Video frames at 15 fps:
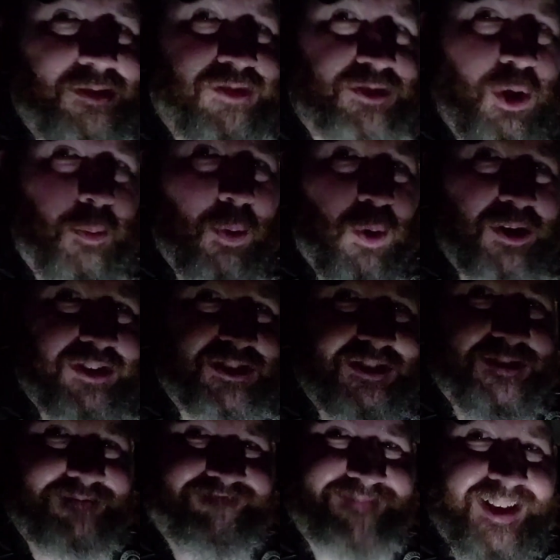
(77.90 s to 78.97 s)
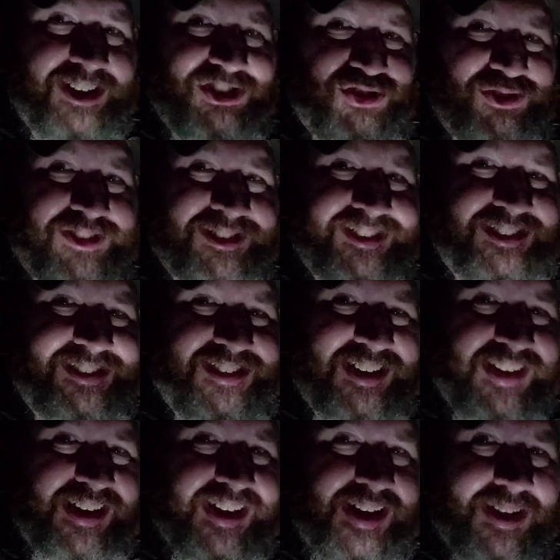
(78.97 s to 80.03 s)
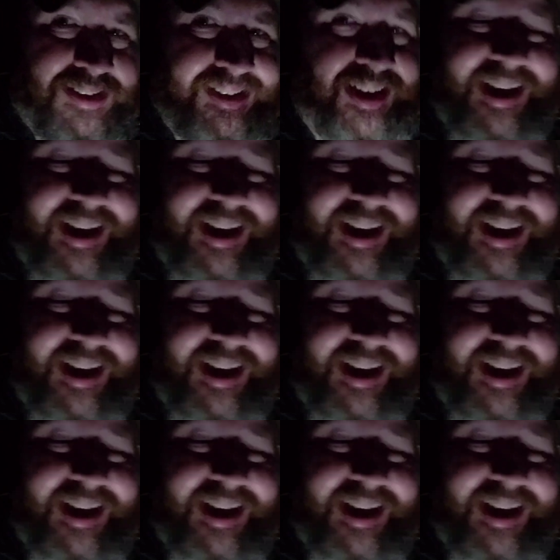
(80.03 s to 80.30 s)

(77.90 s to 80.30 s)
So boys, as you can see,